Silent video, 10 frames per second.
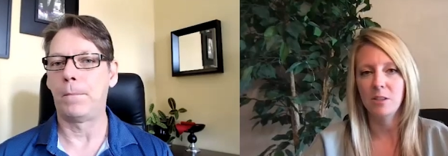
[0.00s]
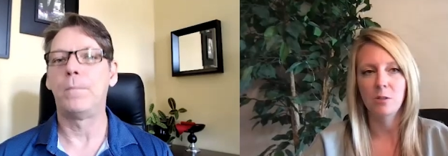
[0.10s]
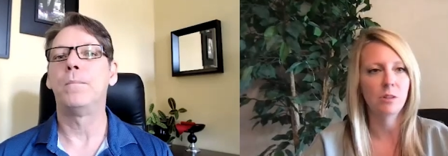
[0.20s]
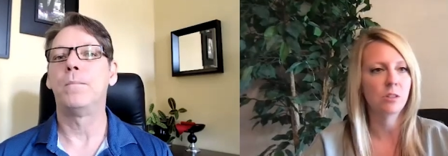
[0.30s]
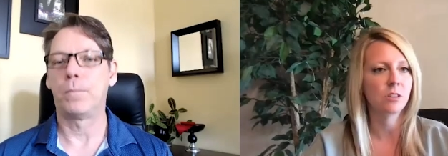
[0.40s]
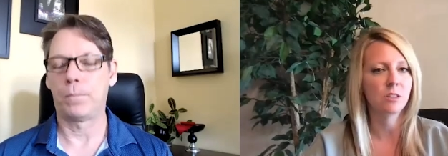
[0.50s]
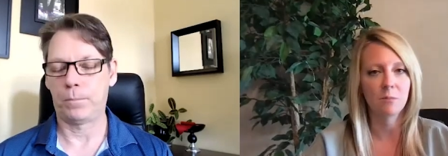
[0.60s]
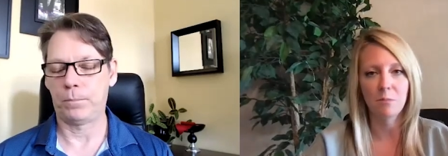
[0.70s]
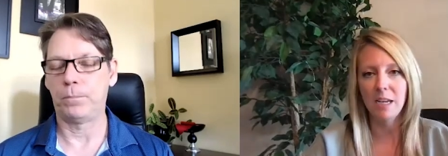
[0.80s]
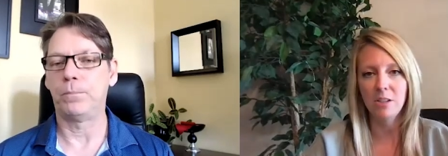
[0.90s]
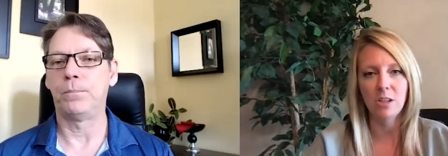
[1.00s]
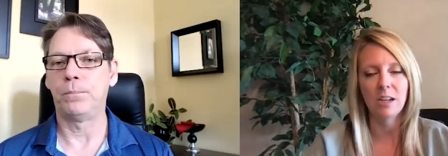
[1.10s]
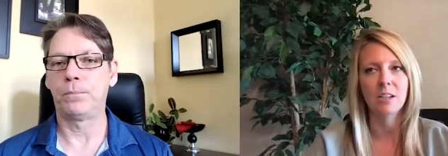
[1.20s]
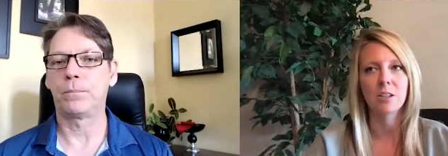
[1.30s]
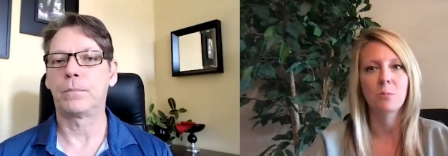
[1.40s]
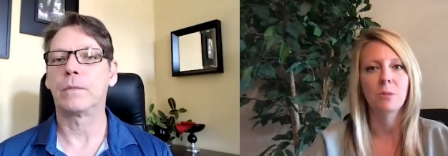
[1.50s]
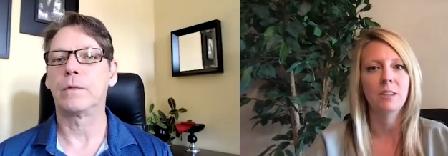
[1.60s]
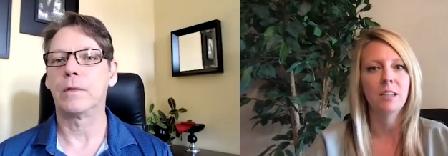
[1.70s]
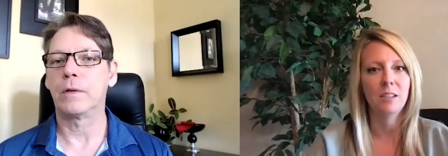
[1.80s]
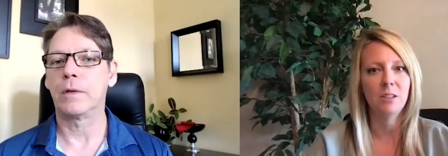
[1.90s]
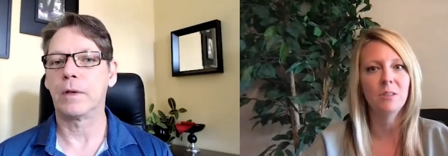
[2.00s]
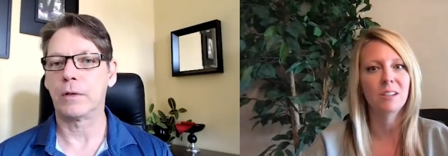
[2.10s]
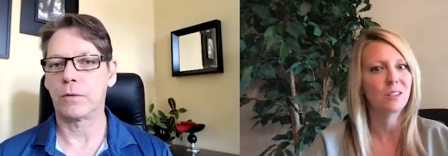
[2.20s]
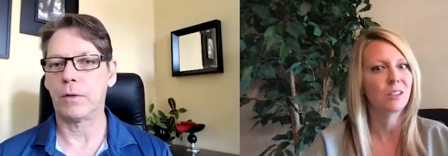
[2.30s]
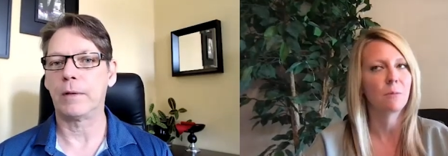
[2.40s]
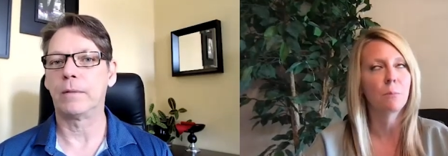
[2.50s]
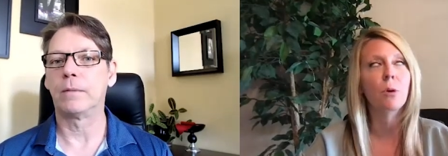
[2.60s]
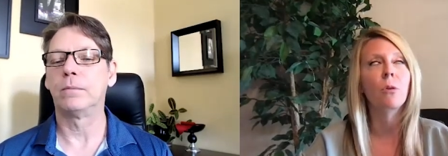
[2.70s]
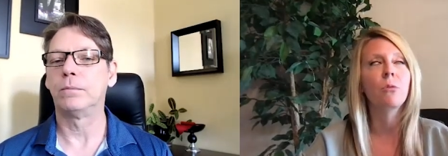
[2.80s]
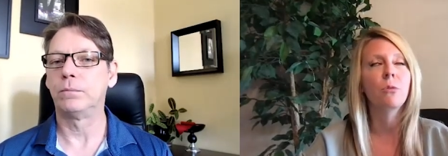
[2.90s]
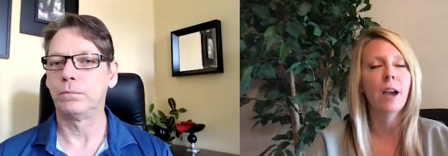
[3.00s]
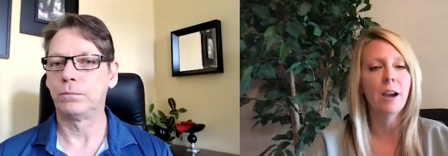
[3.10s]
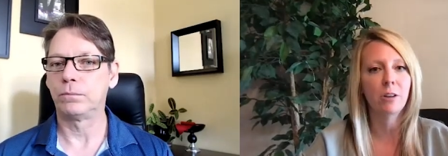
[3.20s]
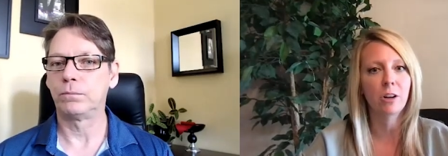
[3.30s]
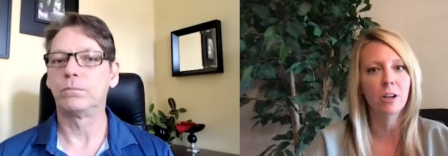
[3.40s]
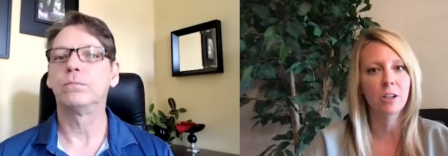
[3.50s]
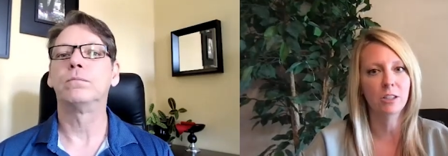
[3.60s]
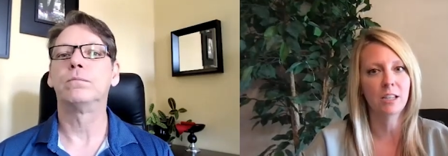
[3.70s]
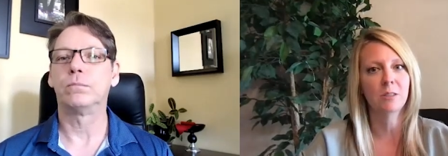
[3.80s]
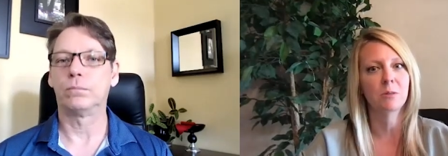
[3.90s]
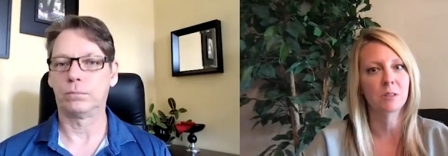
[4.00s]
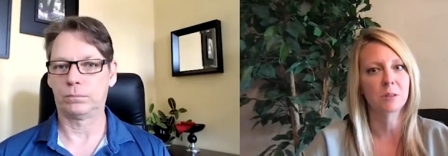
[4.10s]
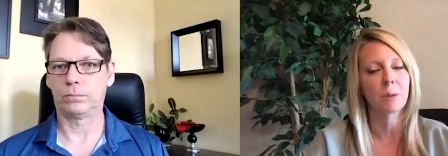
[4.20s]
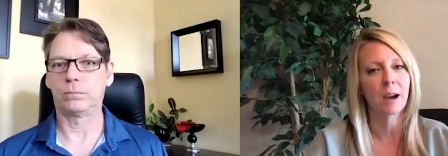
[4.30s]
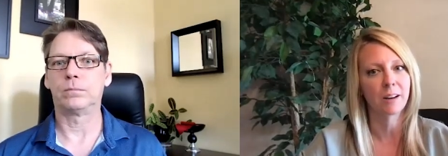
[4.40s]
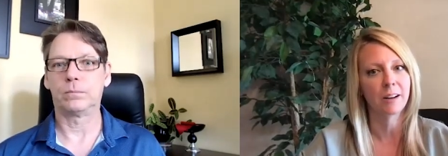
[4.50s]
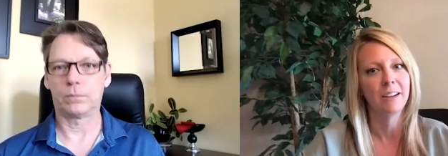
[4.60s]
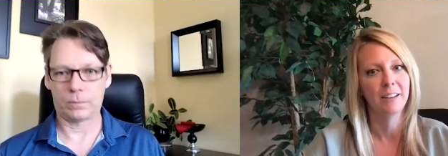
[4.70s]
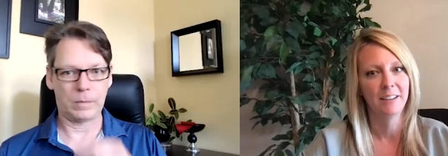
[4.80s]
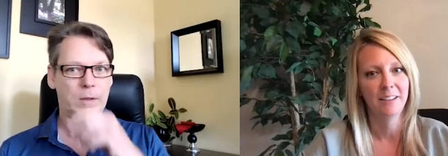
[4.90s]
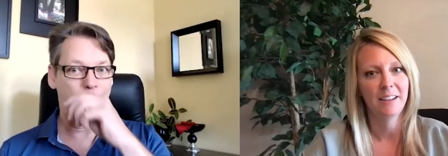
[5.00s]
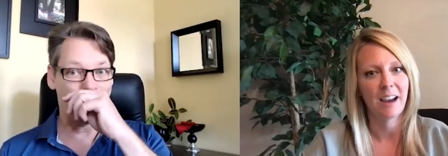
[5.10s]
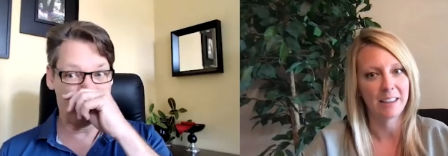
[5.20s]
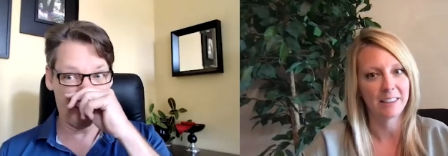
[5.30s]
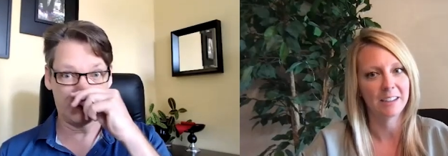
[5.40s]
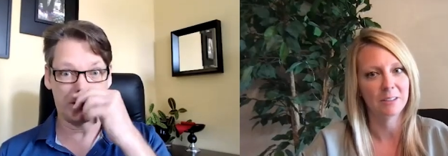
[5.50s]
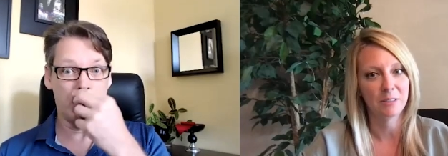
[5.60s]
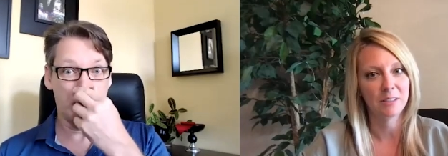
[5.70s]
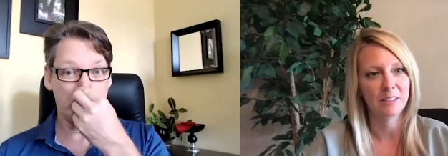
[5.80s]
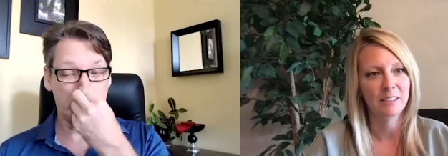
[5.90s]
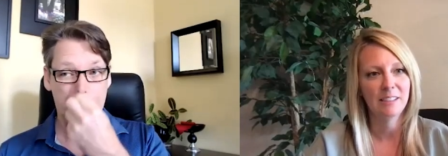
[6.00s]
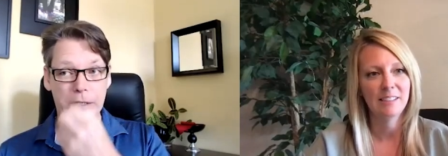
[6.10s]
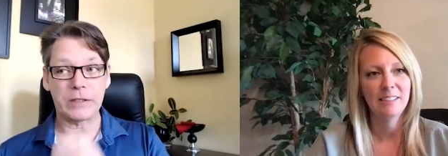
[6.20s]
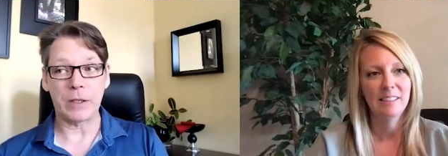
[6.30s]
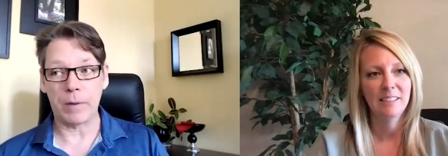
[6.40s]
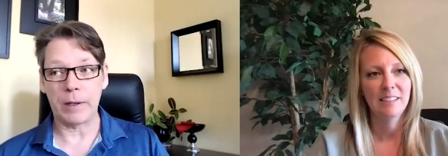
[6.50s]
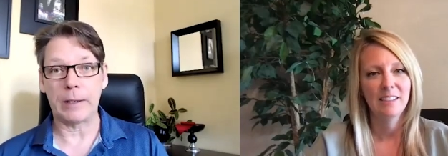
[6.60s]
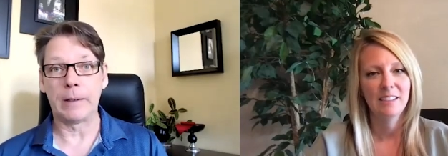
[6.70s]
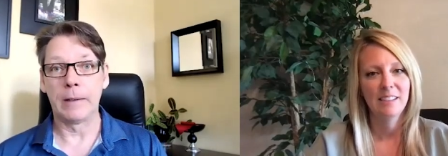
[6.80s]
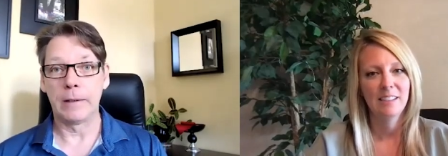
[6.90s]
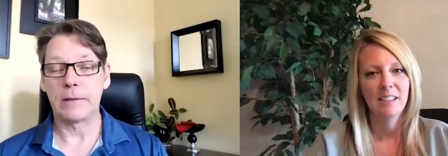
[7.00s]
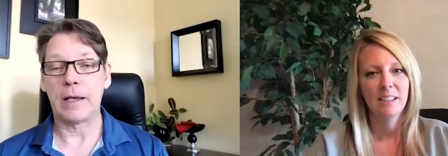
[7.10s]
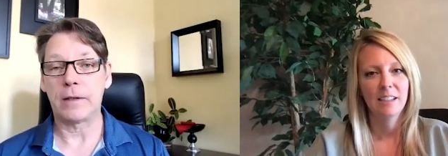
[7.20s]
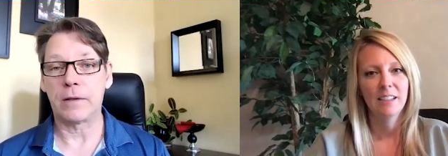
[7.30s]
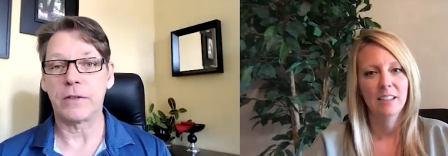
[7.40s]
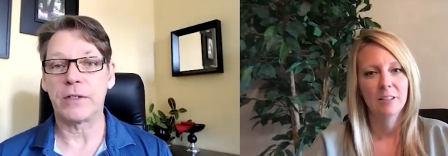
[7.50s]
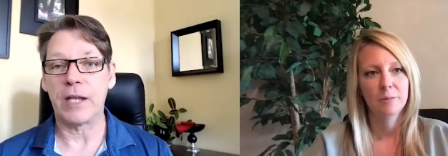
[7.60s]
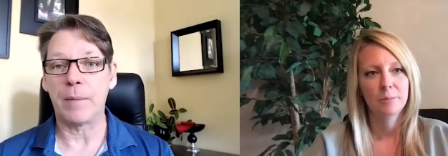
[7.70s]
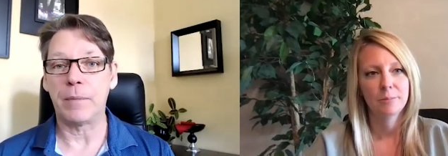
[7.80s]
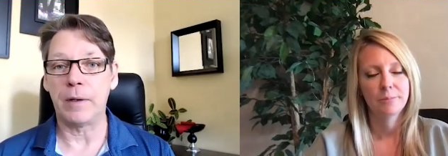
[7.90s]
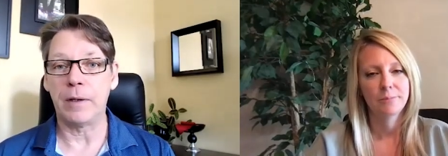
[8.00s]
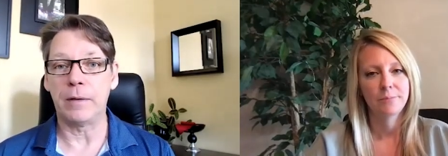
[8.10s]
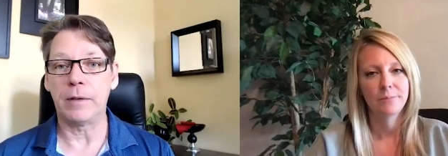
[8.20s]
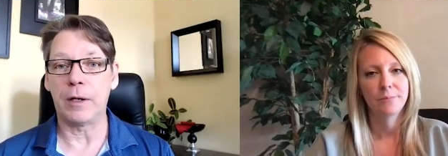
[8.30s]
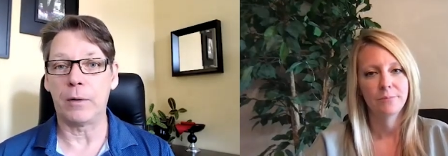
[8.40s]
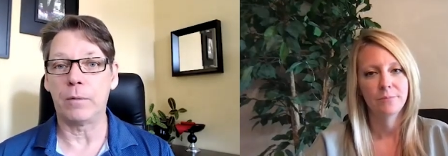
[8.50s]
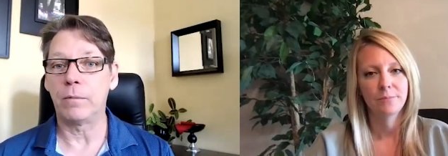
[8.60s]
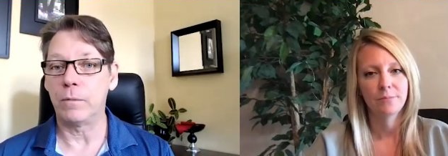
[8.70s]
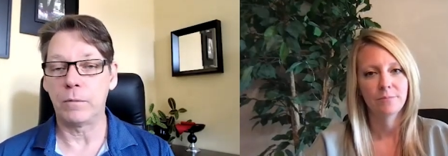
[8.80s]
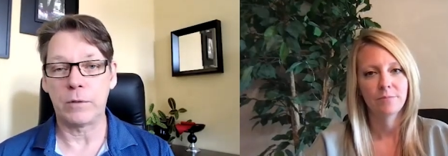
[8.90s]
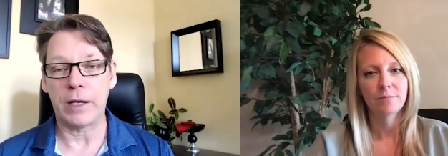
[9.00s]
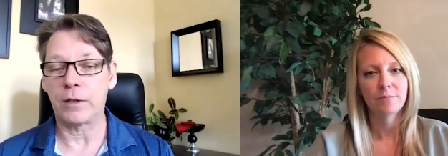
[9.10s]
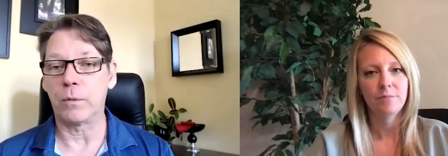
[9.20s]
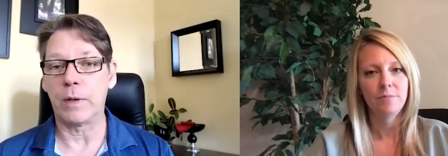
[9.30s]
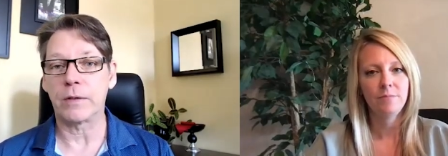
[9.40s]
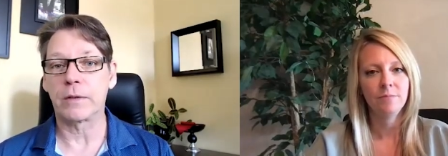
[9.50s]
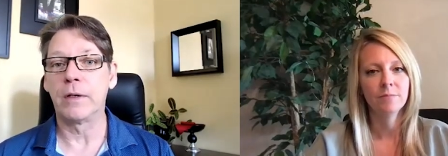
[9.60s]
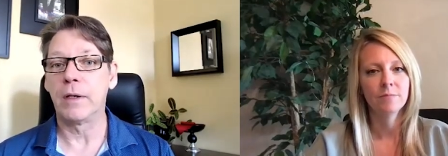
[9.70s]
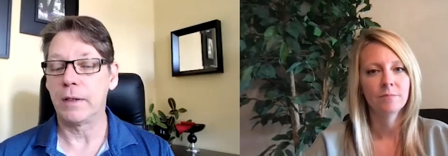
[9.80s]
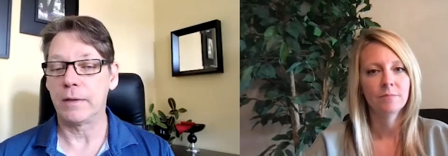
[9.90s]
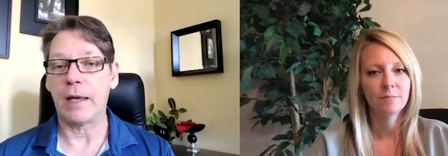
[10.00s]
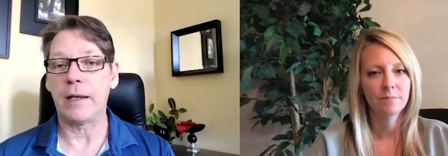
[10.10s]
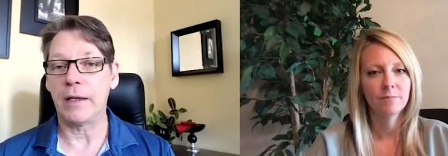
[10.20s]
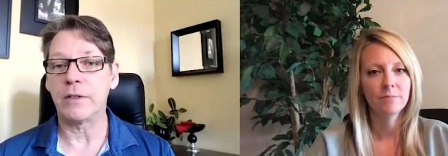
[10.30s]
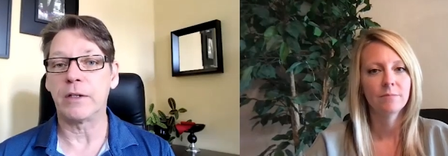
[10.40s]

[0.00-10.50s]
Speaker 1: situations to make change, but they do it and they have profound courage. And that's what's inspiring.
Speaker 2: It I is think. to see somebody take the step and, you know, take the risk. That is